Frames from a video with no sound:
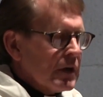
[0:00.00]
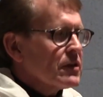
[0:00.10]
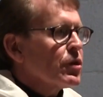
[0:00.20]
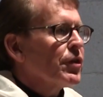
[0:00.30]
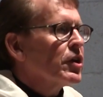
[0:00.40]

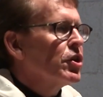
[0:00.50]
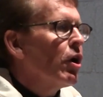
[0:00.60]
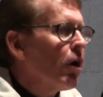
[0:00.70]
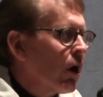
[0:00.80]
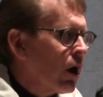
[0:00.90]
So the
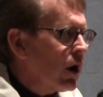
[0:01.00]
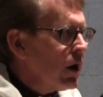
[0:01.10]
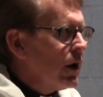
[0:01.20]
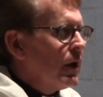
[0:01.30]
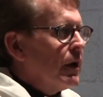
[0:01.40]

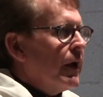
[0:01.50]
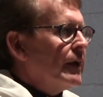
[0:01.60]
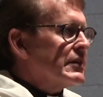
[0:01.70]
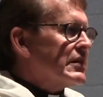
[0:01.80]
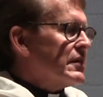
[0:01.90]
cure
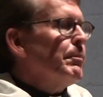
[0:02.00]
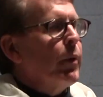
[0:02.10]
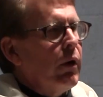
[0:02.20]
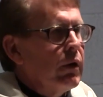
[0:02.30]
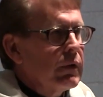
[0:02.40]
is
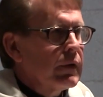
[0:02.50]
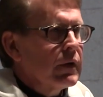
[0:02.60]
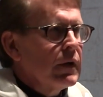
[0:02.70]
simple.